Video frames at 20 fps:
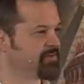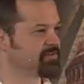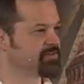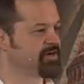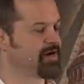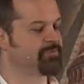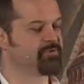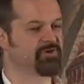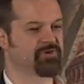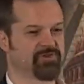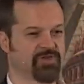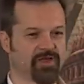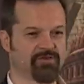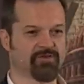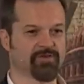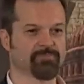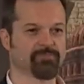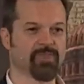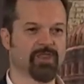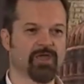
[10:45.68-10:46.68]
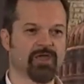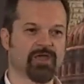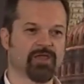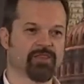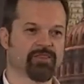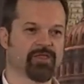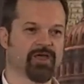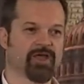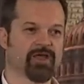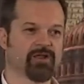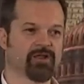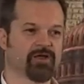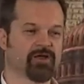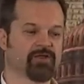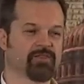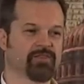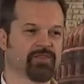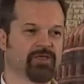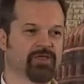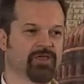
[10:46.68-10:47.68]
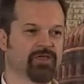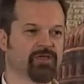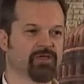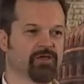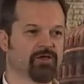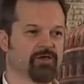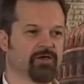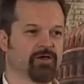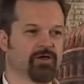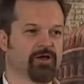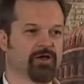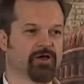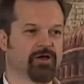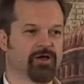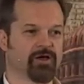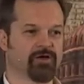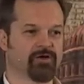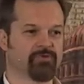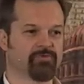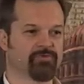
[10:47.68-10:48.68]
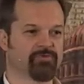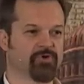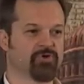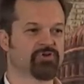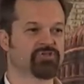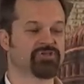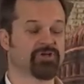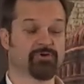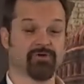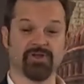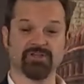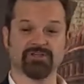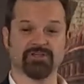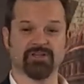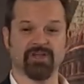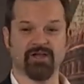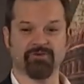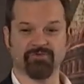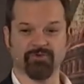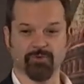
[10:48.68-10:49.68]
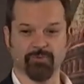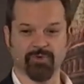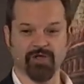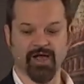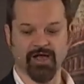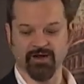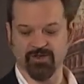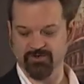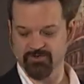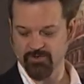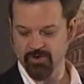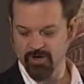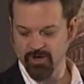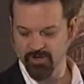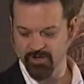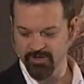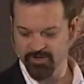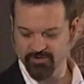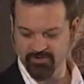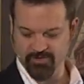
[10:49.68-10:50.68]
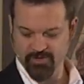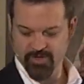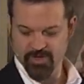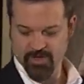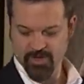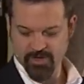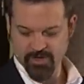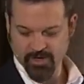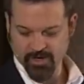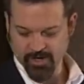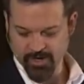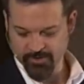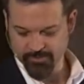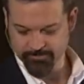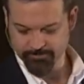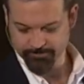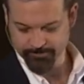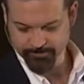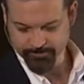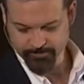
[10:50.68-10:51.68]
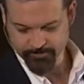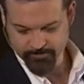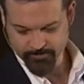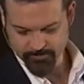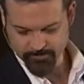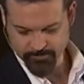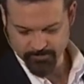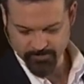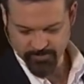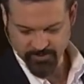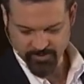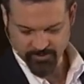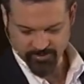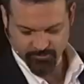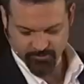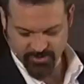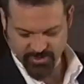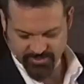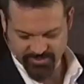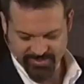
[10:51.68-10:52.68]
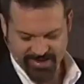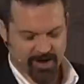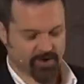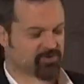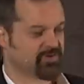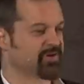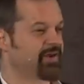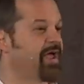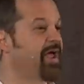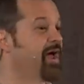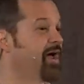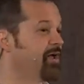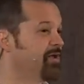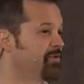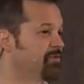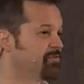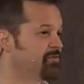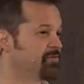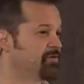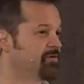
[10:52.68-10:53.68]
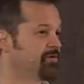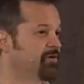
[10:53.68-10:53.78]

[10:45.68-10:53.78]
in chapter seven that the uh, first generation Nephilim got as tall as um, three thousand ells.